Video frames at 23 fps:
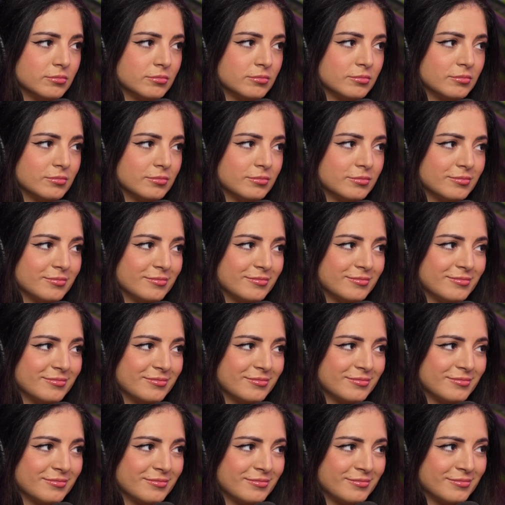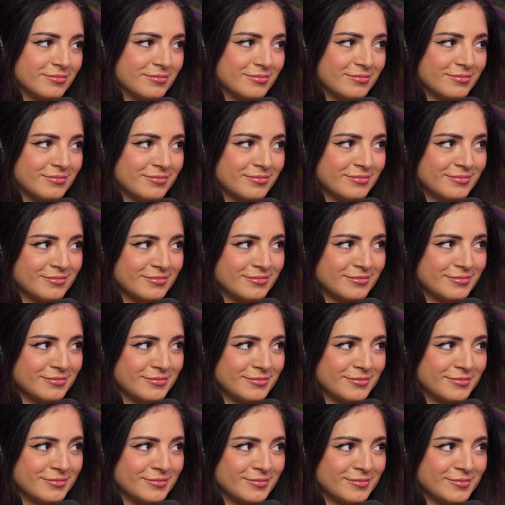
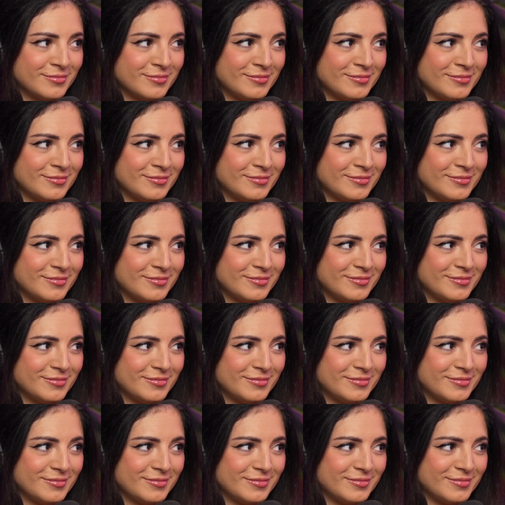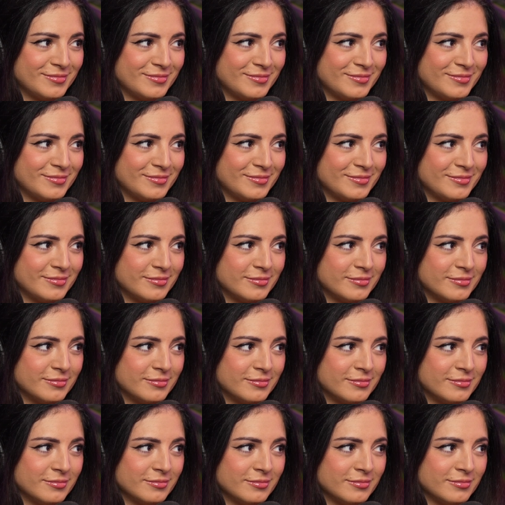
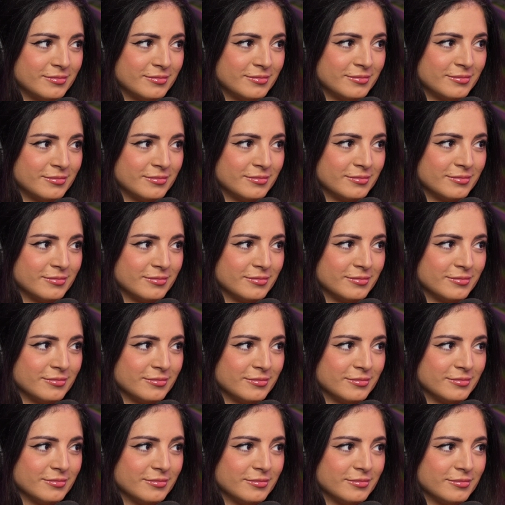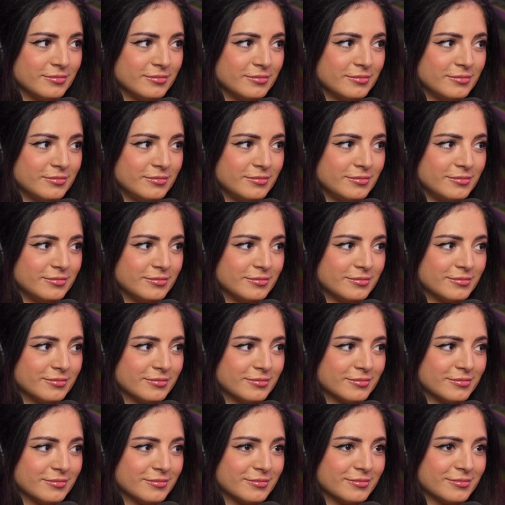
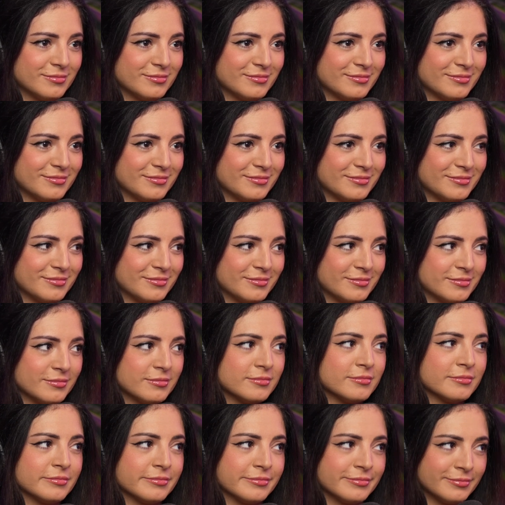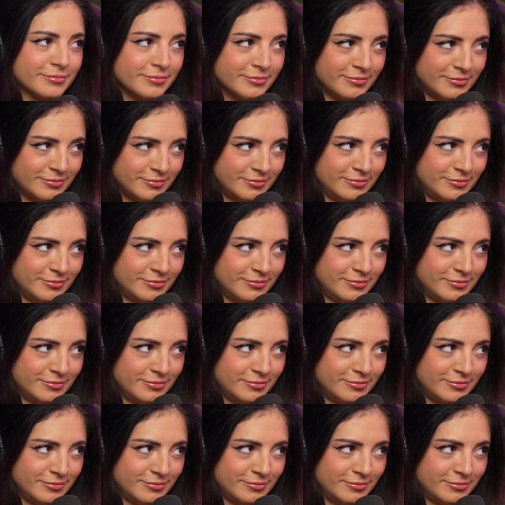(not speaking)